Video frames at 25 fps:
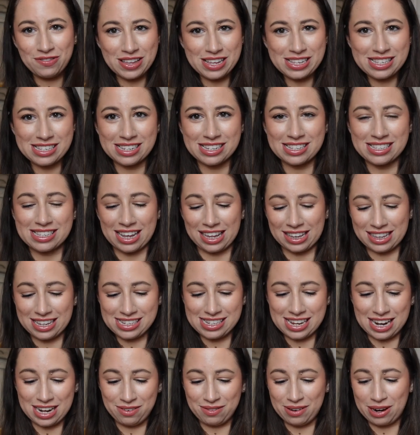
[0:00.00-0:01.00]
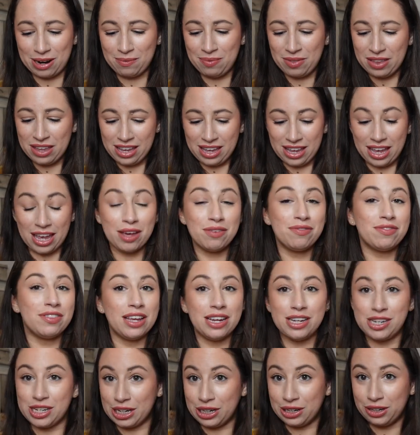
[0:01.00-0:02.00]
if they still sell this anywhere. If
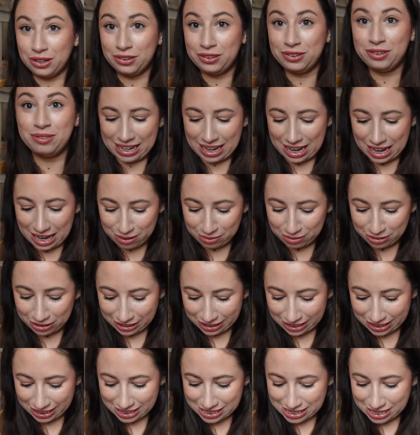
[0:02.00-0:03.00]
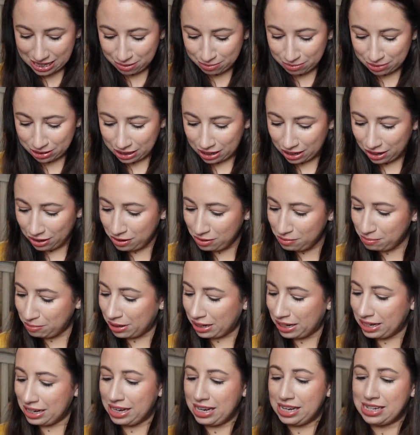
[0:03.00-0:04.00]
they do, I will link it down below,
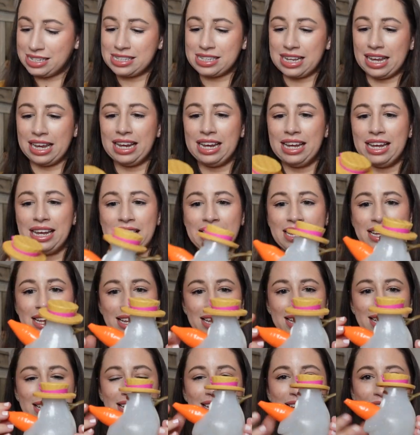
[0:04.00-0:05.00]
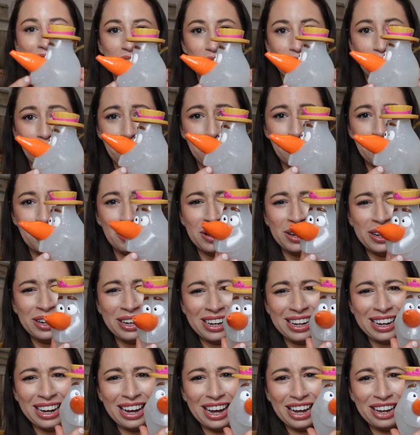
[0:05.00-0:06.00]
but it's like, oh,
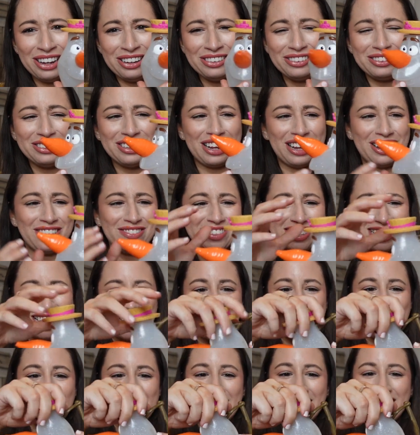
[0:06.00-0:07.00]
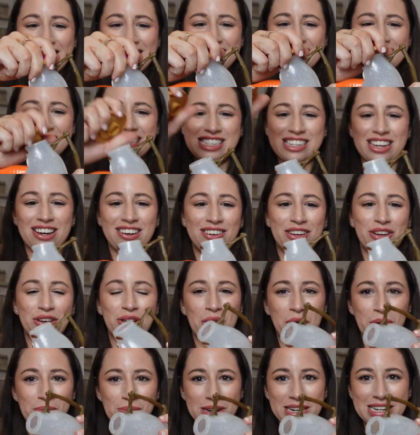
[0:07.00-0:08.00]
Olaf's head. So you
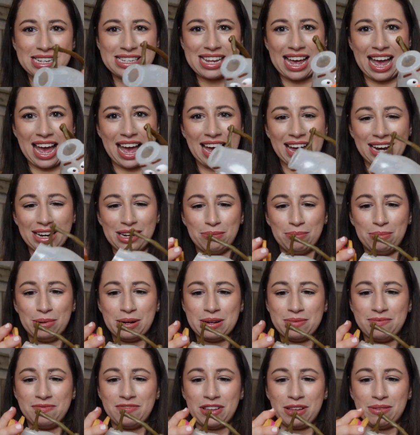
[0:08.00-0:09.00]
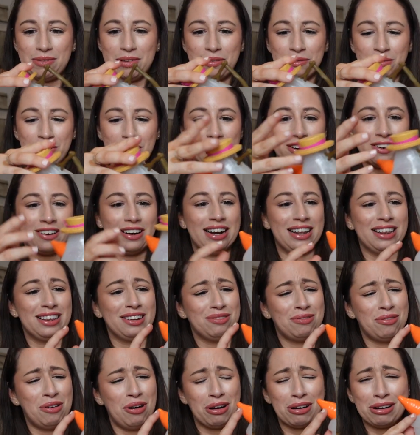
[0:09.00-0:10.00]
open his hat and you put it filled with water and
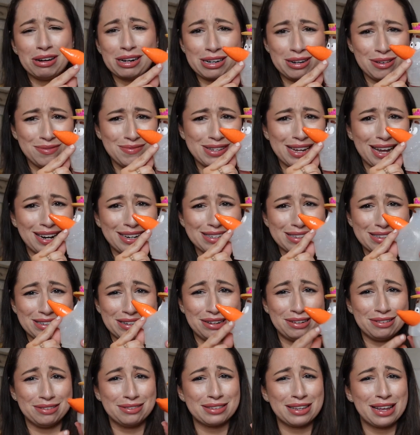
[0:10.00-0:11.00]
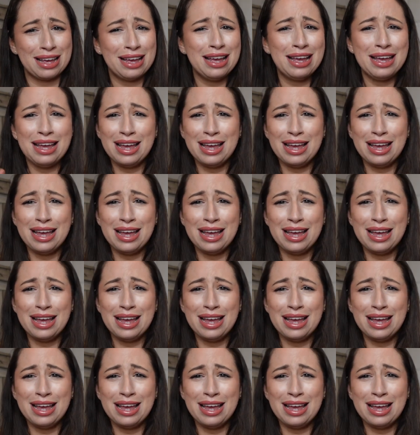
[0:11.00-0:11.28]
the water comes out his nose.